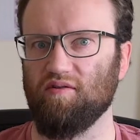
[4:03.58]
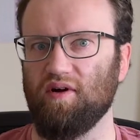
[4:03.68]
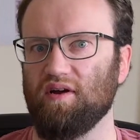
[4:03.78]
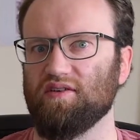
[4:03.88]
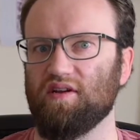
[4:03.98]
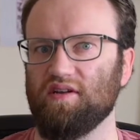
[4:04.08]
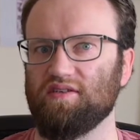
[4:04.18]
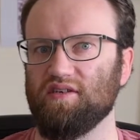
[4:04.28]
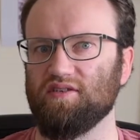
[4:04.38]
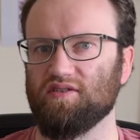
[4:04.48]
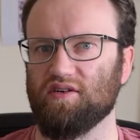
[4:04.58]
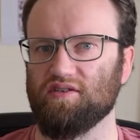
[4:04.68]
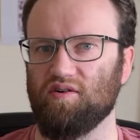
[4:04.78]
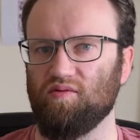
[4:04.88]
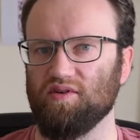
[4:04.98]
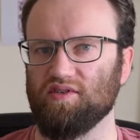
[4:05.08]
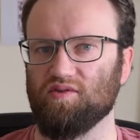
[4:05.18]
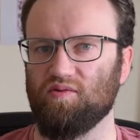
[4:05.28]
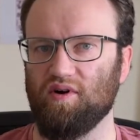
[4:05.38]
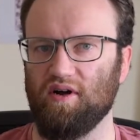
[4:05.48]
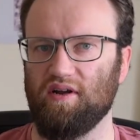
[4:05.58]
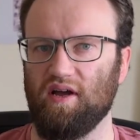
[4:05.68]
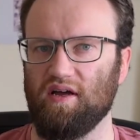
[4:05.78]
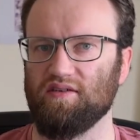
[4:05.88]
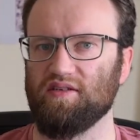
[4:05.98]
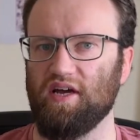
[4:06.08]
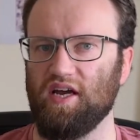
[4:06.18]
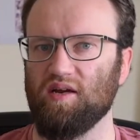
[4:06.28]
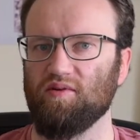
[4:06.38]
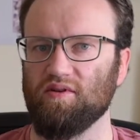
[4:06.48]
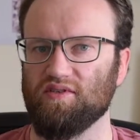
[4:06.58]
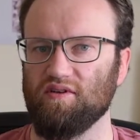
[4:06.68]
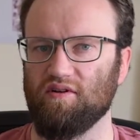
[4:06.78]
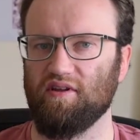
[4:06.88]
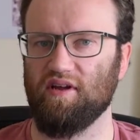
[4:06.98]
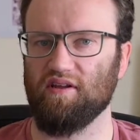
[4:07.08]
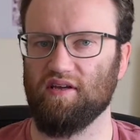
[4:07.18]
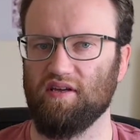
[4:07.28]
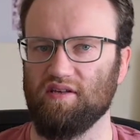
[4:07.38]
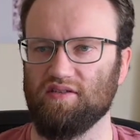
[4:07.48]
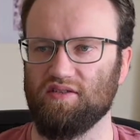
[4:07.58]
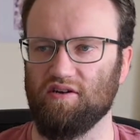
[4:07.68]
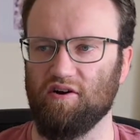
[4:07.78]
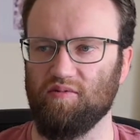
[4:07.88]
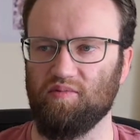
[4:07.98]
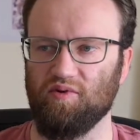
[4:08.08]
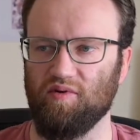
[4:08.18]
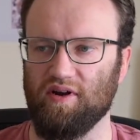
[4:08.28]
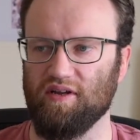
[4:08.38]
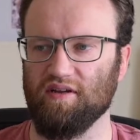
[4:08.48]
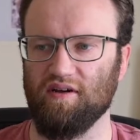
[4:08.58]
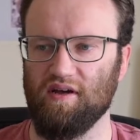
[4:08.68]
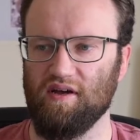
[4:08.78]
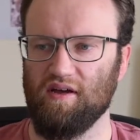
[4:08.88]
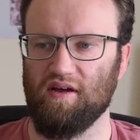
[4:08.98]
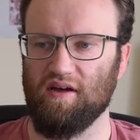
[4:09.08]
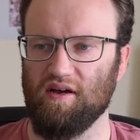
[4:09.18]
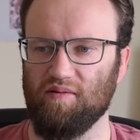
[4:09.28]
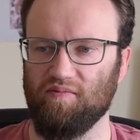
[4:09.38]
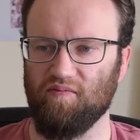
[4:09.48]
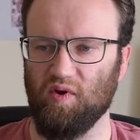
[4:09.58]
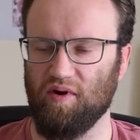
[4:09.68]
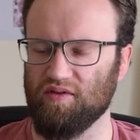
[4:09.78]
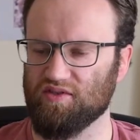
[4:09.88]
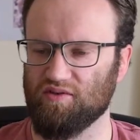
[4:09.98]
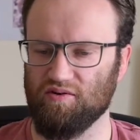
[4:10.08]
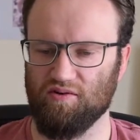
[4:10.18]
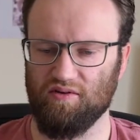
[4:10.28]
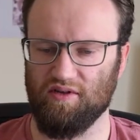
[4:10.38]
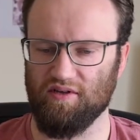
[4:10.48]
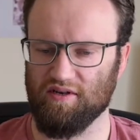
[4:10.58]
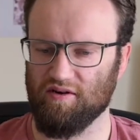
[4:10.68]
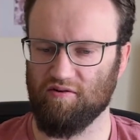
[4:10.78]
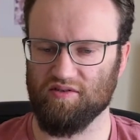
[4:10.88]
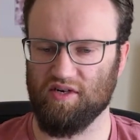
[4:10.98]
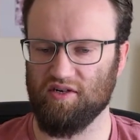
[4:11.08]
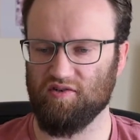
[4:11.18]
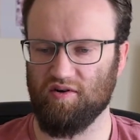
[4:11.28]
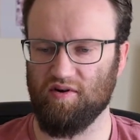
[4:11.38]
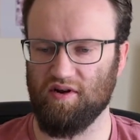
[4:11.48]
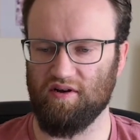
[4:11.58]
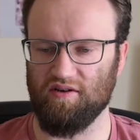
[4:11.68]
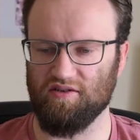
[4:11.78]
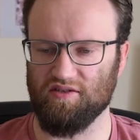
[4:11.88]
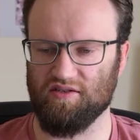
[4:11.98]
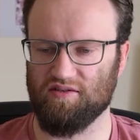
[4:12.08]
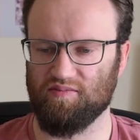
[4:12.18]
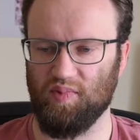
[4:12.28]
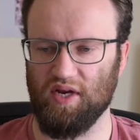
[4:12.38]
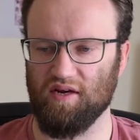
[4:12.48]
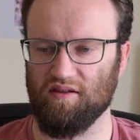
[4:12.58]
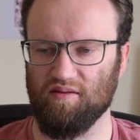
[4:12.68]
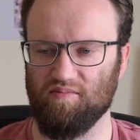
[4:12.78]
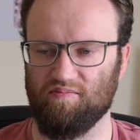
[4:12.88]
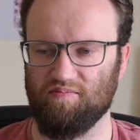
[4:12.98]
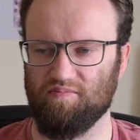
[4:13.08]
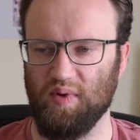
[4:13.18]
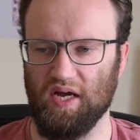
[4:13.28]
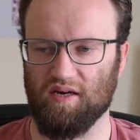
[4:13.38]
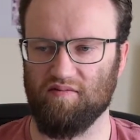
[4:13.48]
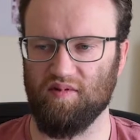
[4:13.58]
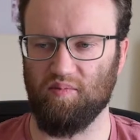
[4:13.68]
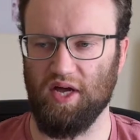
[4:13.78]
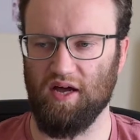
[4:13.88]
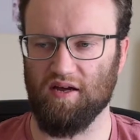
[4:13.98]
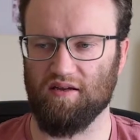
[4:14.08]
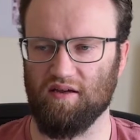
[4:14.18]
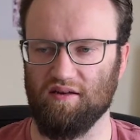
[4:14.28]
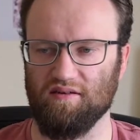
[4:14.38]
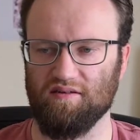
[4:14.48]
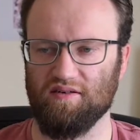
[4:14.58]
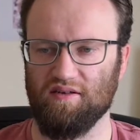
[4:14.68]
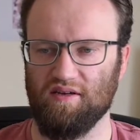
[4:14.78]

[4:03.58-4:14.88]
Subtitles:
around that I did, just because I wasn't quite as able as a lot of the other kids. I remember running around the school in like a cross-country run and just being at the back of the pack and